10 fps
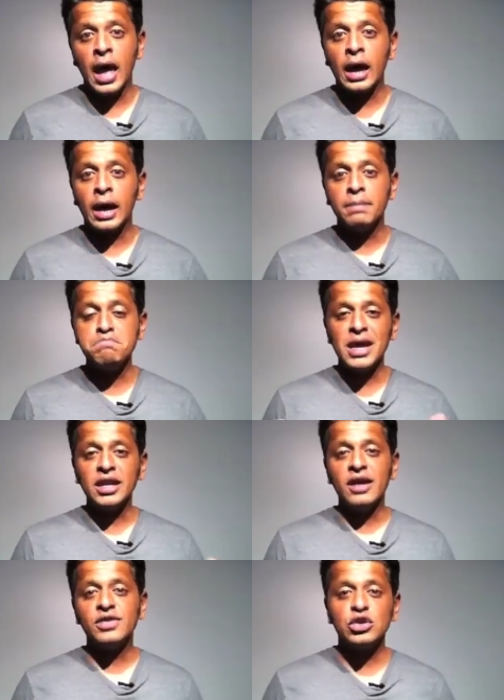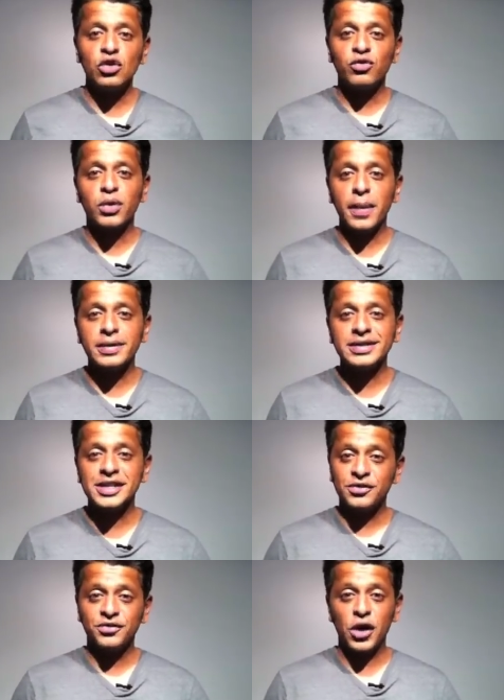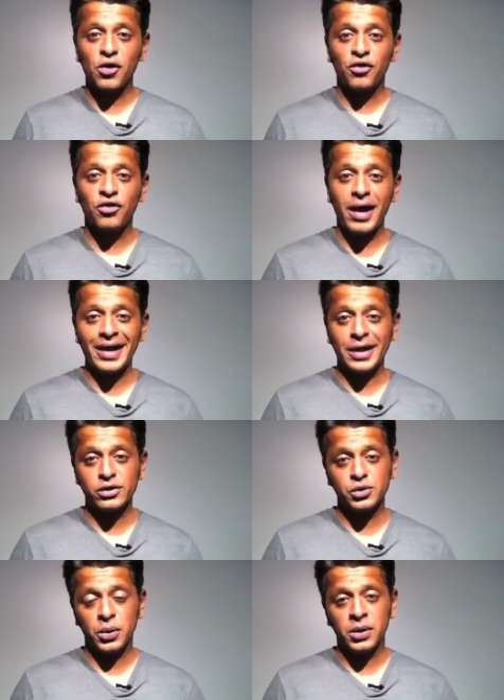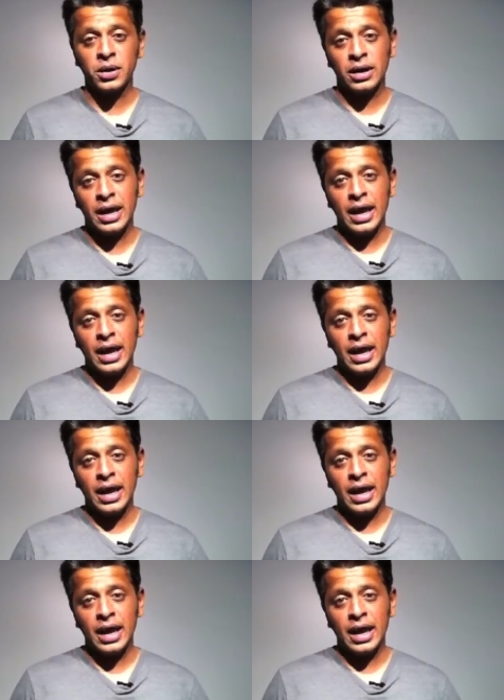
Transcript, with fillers: Uh, many of you have probably seen Follow Friday on Twitter.